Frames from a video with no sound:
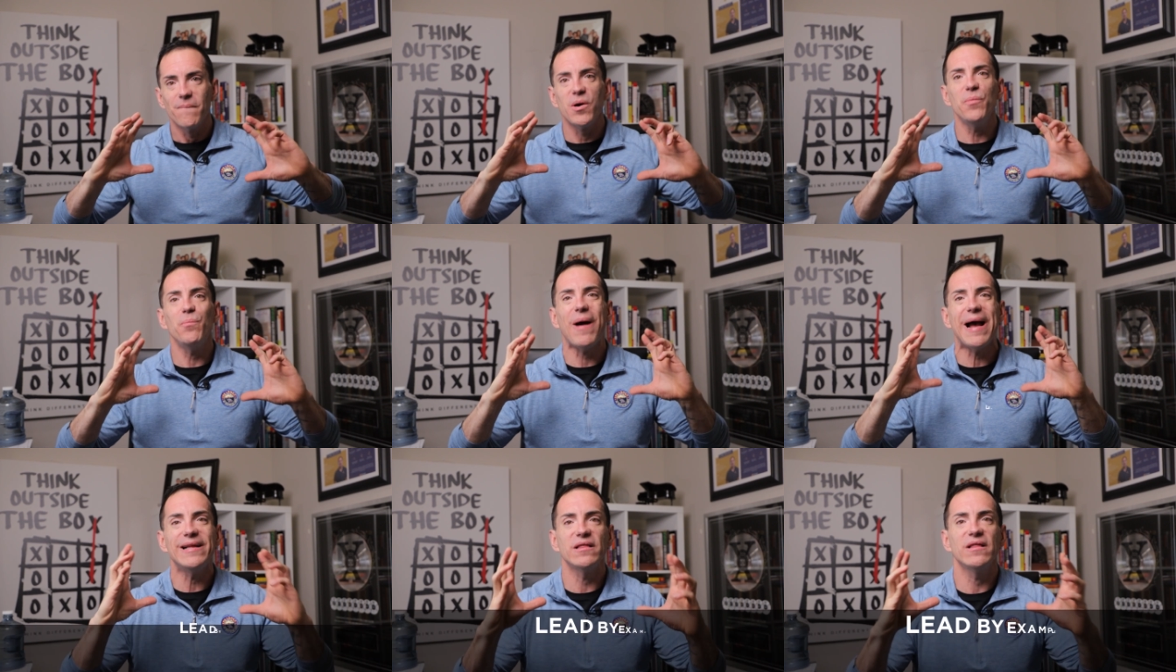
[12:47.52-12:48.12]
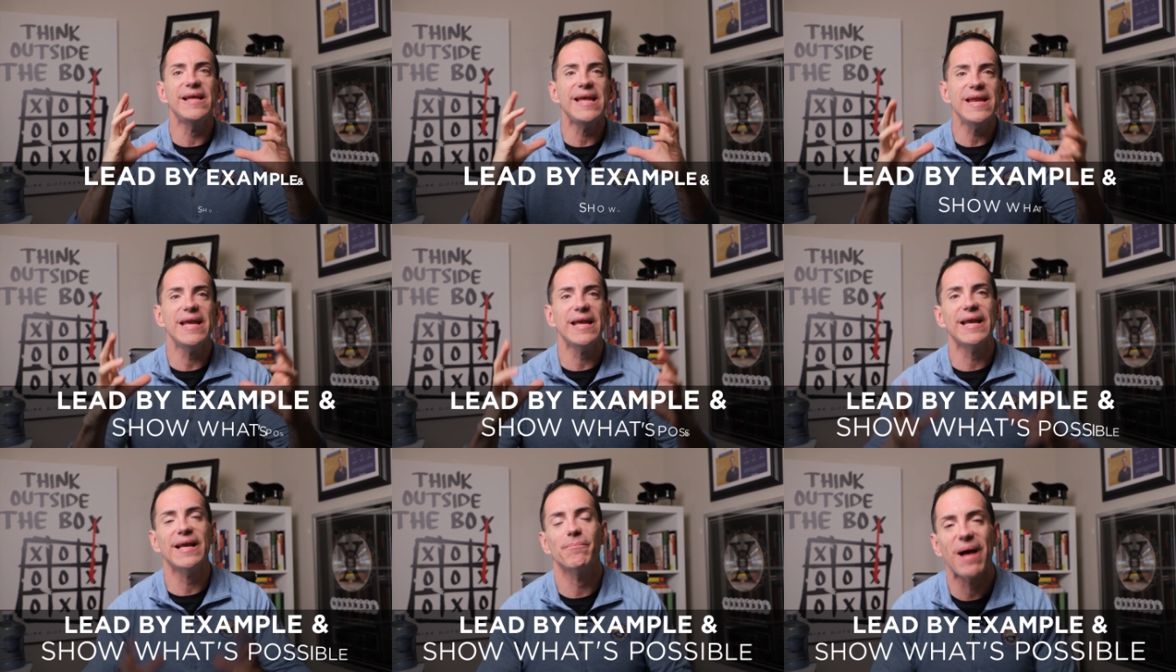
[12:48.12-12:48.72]
but by
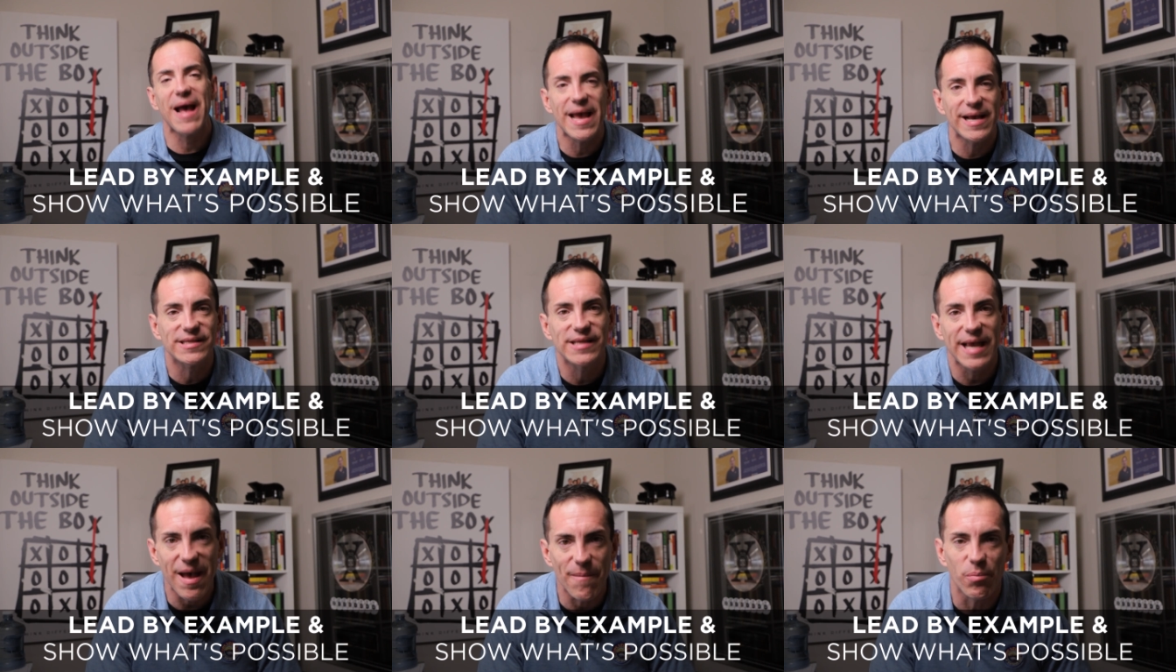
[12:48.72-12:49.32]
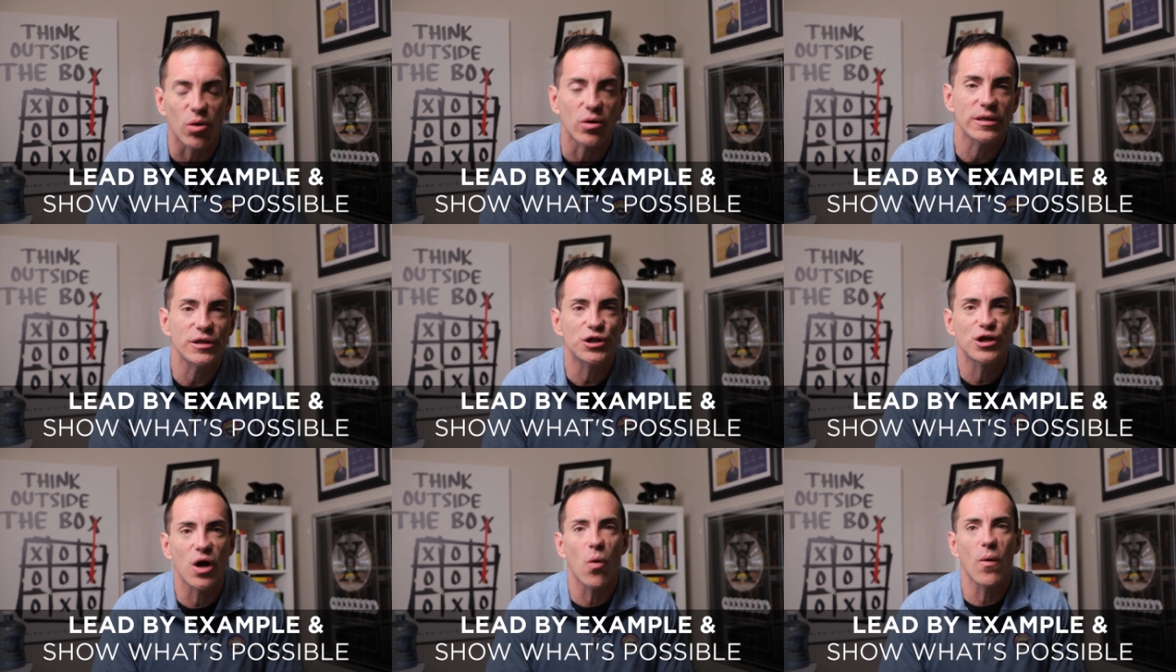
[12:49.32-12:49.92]
leading by example
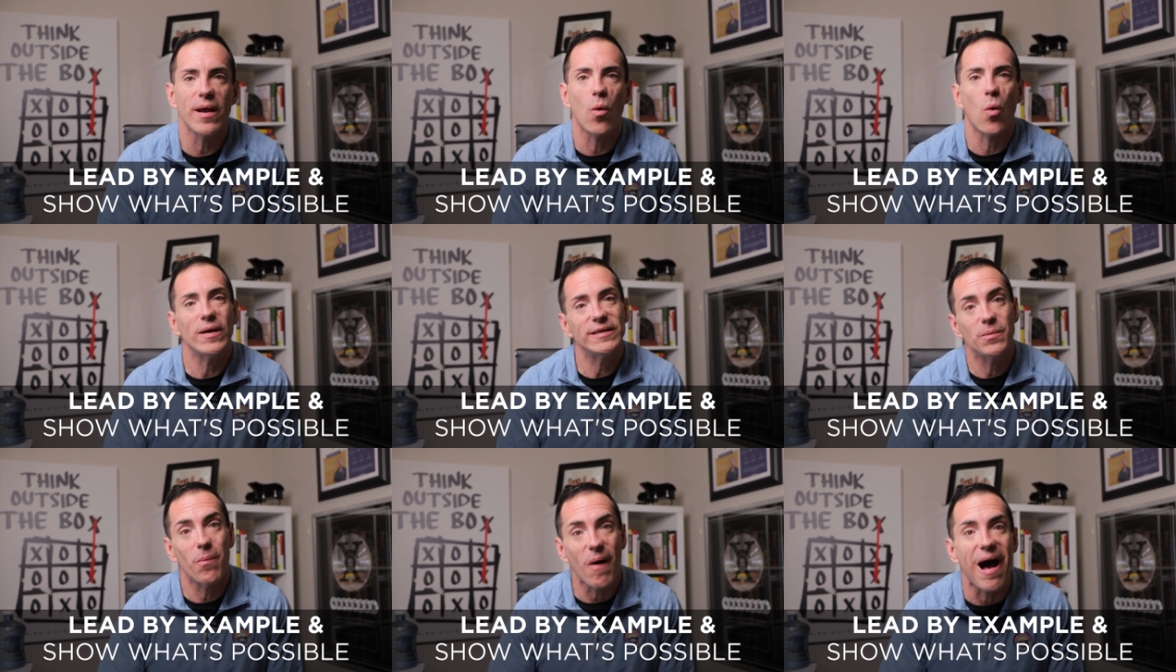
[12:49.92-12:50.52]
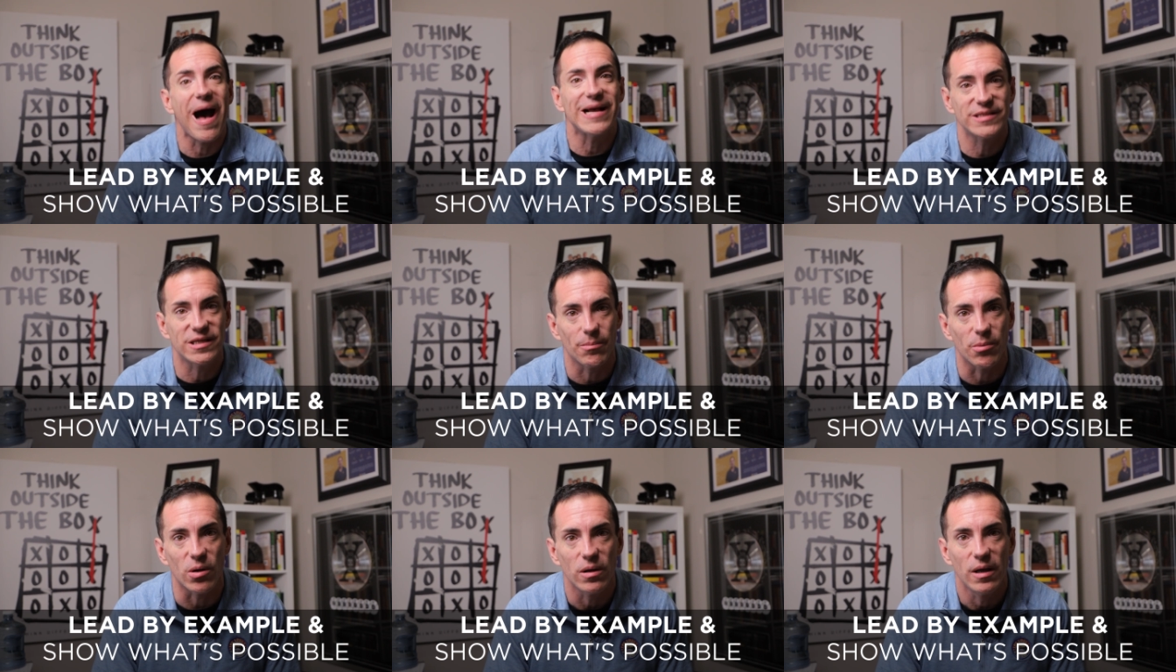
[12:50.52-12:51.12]
and showing what's
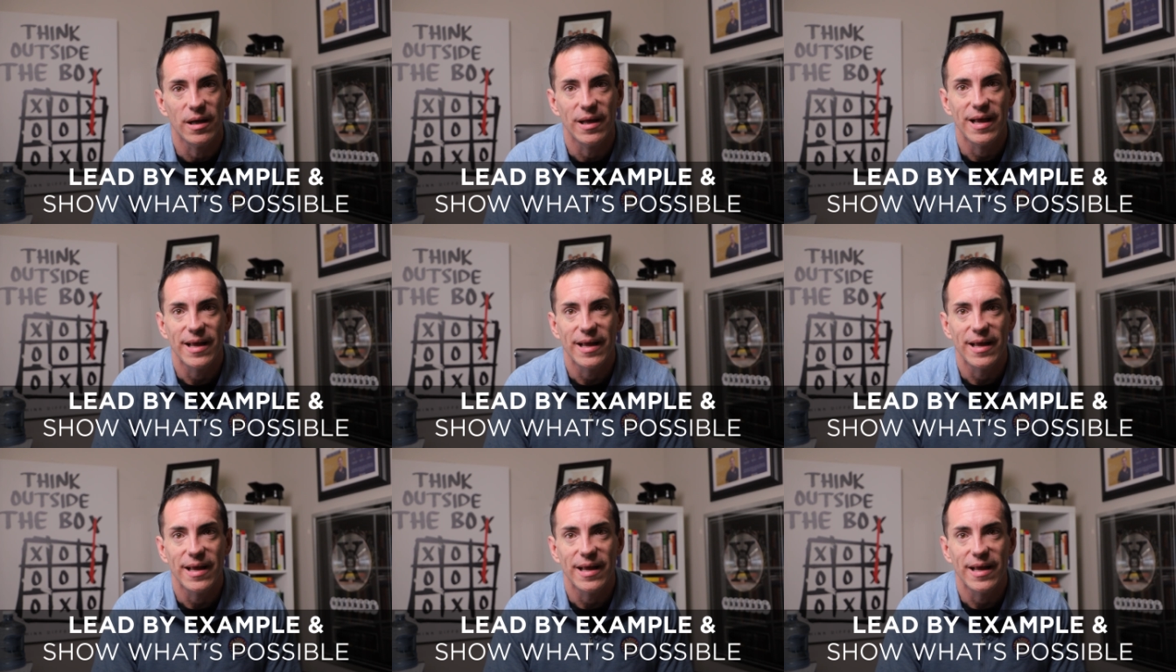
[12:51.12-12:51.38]
possible.